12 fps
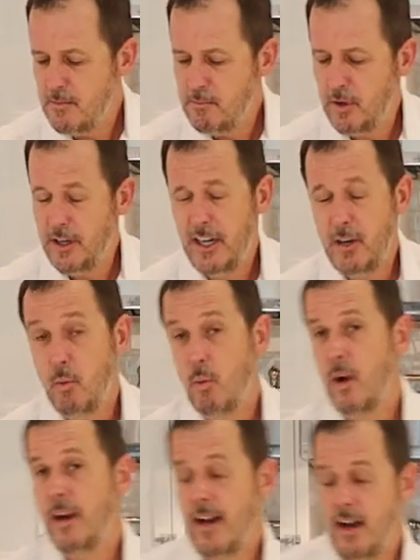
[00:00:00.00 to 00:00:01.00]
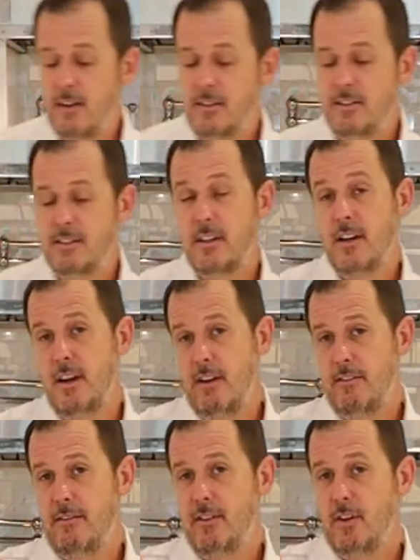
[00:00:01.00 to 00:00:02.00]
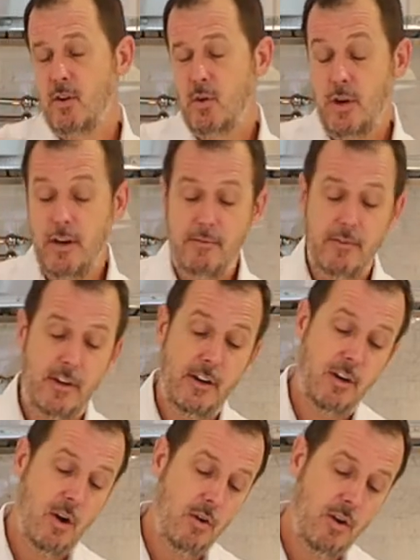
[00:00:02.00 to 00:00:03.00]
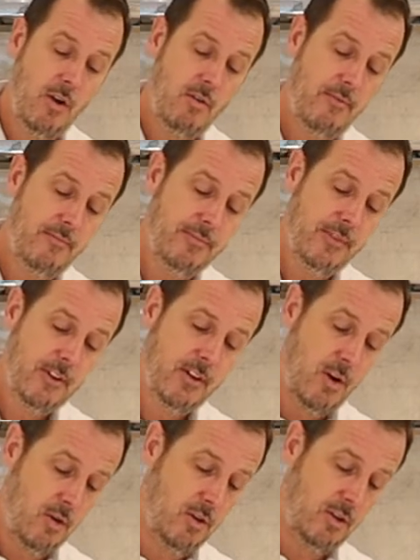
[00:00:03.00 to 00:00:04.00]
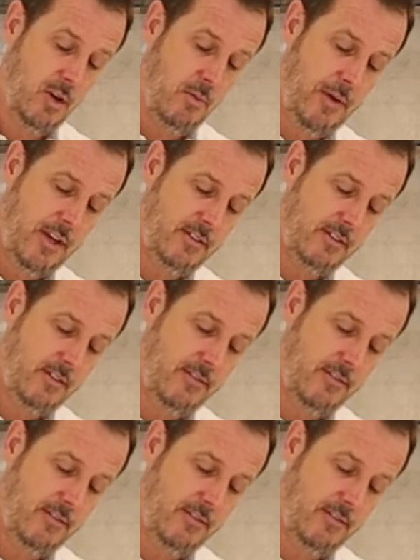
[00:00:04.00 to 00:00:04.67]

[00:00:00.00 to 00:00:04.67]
put in 1 ounce of cream de cocoa, Coco Lopez,